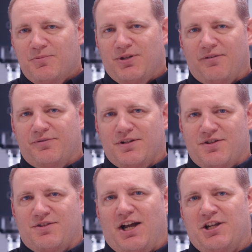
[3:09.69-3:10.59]

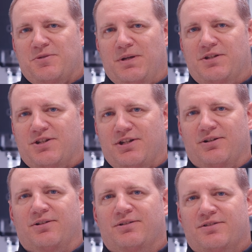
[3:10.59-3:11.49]
toughness as high-speed
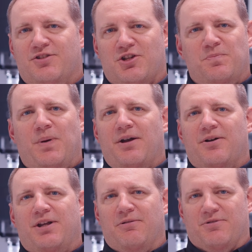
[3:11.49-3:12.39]
steel, just
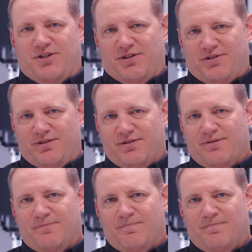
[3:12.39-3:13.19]
better heat resistance.